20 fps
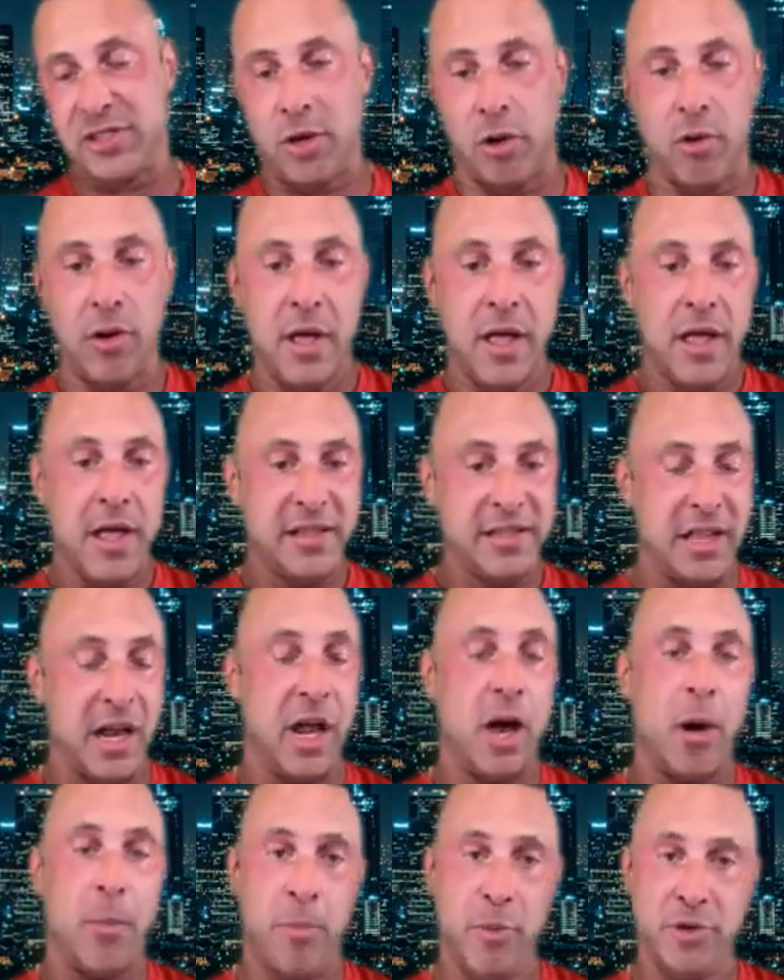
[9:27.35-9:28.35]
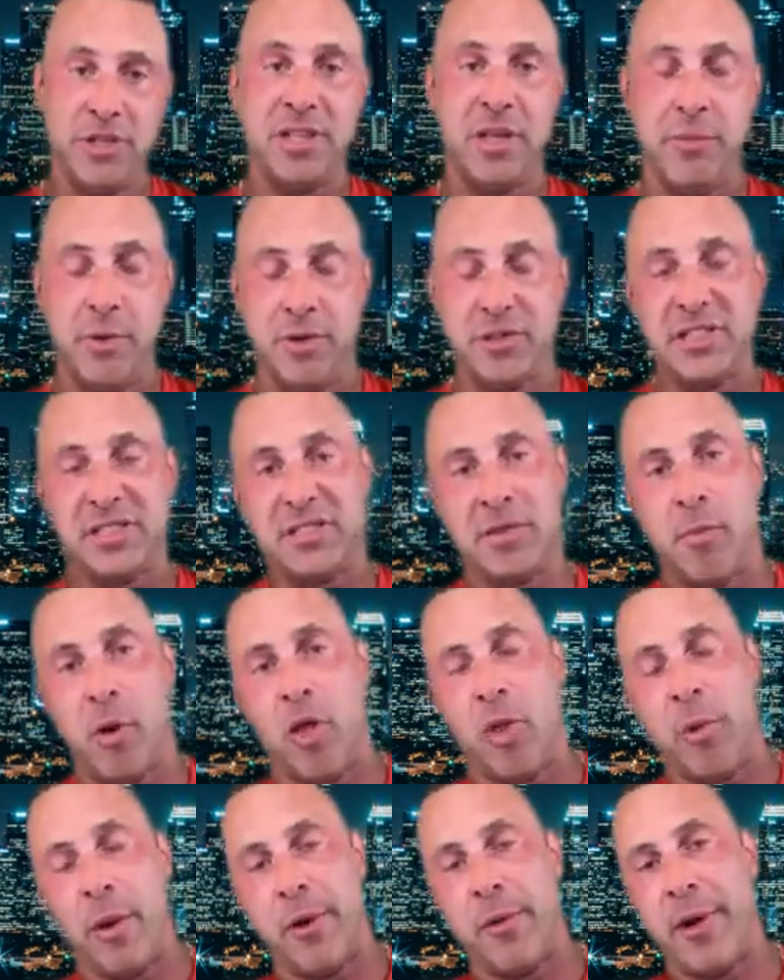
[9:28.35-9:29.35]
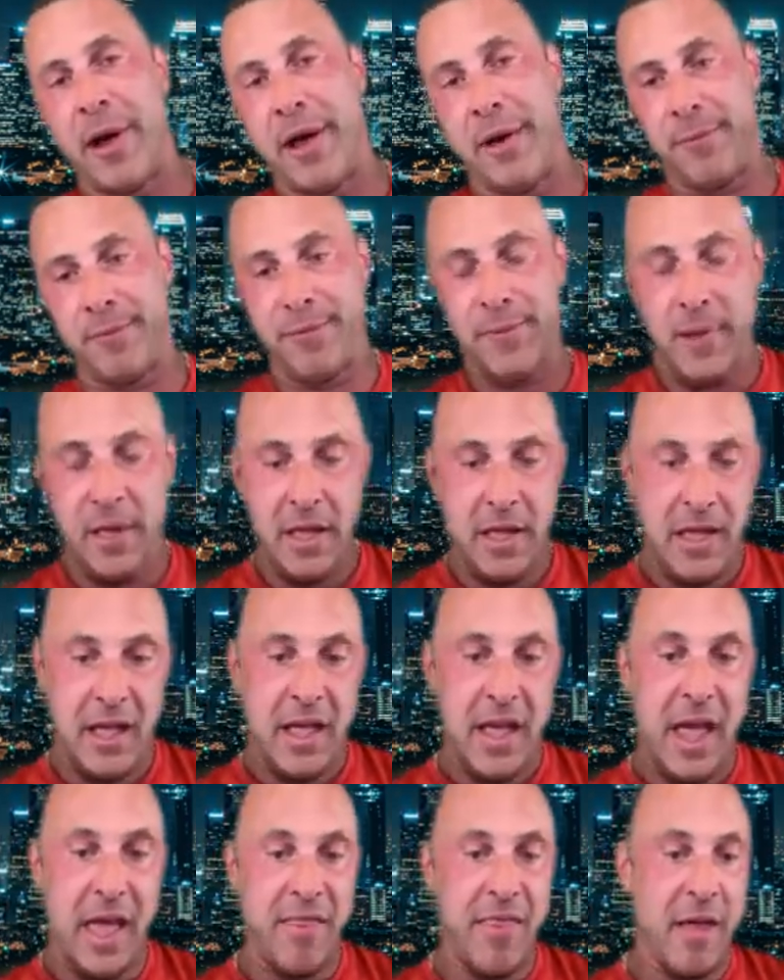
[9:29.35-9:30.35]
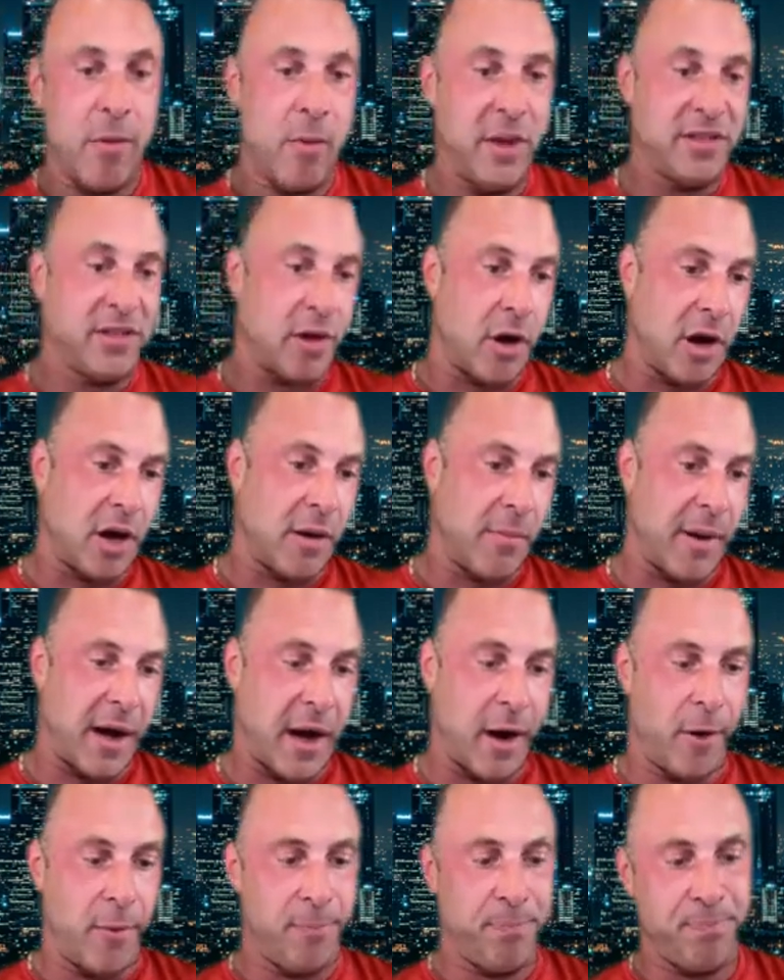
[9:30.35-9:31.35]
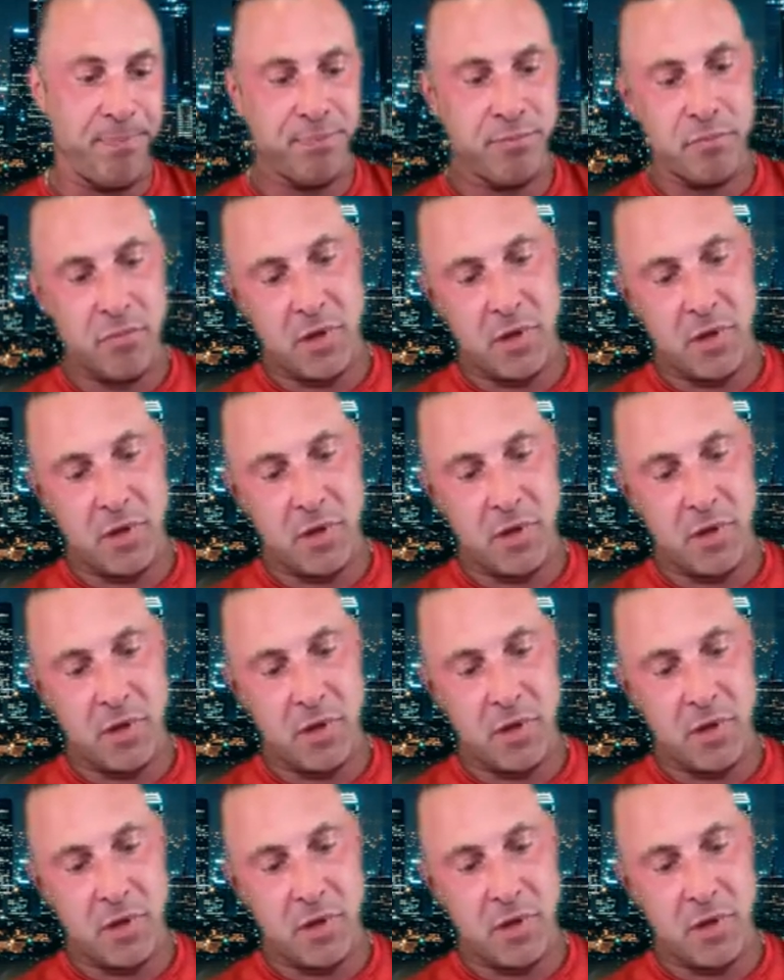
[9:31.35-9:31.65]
So it's going to help boost the immune system all the way around. And then we talk about